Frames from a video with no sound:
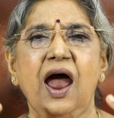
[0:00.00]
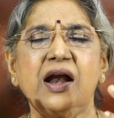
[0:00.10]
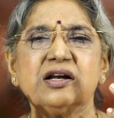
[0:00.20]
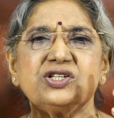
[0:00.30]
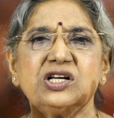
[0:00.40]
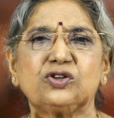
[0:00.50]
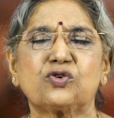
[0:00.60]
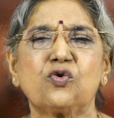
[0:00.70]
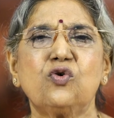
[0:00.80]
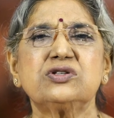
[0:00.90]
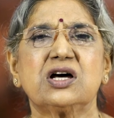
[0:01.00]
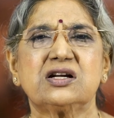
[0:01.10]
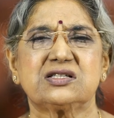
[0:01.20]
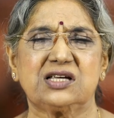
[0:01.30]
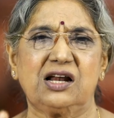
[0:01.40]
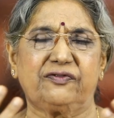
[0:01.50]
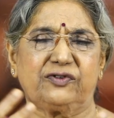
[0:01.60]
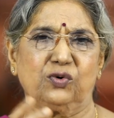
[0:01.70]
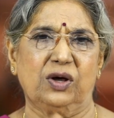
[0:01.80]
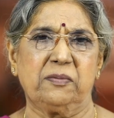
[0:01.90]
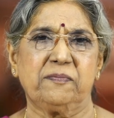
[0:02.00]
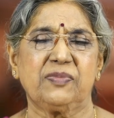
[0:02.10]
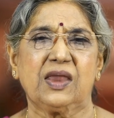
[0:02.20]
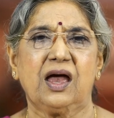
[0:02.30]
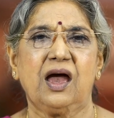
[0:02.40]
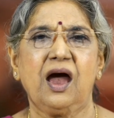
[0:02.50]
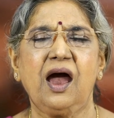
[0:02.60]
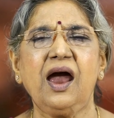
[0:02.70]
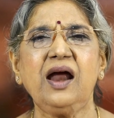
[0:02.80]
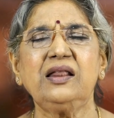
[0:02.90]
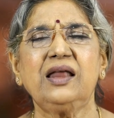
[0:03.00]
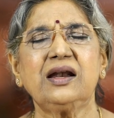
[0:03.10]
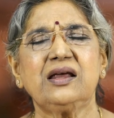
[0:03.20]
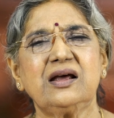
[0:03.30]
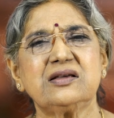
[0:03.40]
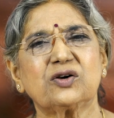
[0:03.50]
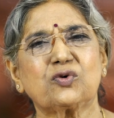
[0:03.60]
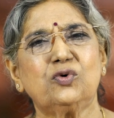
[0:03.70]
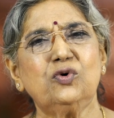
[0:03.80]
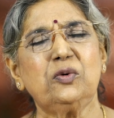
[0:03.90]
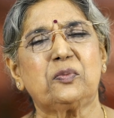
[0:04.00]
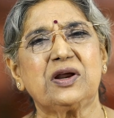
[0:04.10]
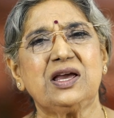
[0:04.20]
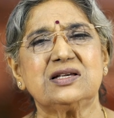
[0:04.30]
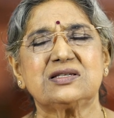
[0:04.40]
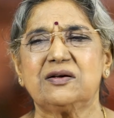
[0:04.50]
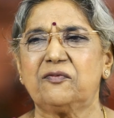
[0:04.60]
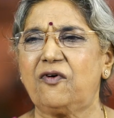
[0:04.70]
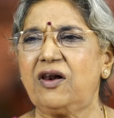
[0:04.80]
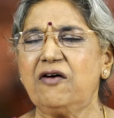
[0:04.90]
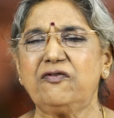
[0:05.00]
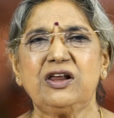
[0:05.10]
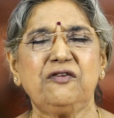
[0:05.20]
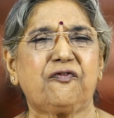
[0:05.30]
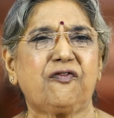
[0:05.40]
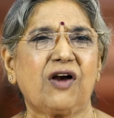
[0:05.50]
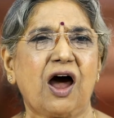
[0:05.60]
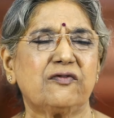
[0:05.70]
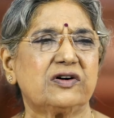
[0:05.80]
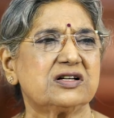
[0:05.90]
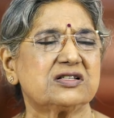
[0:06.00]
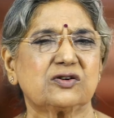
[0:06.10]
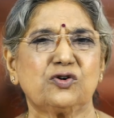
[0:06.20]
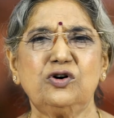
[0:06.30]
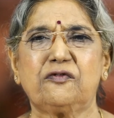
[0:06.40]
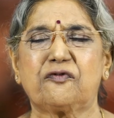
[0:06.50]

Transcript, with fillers: and she throws herself to him. And then here is a cool breeze, lovely flowers, good